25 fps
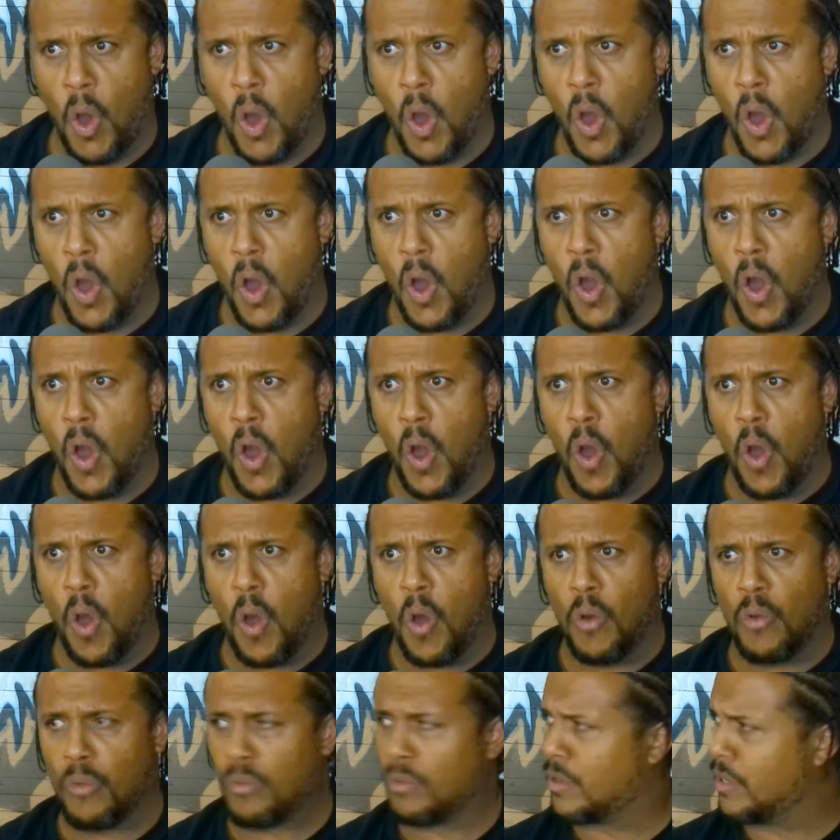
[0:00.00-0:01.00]
gotta count
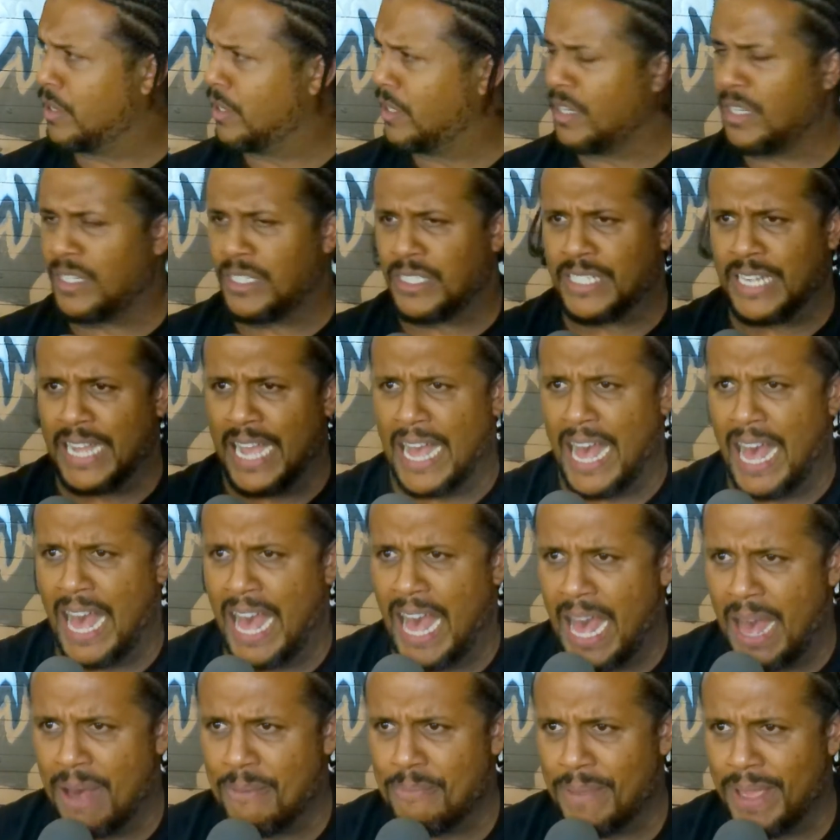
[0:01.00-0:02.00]
them, but yeah. Good
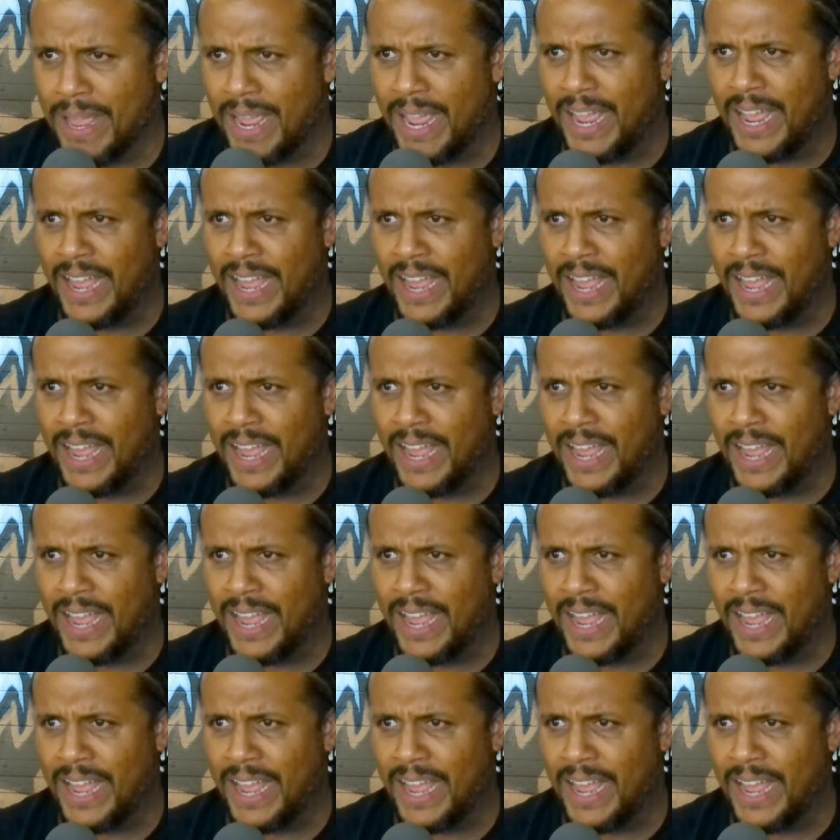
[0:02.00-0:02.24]
job, Good job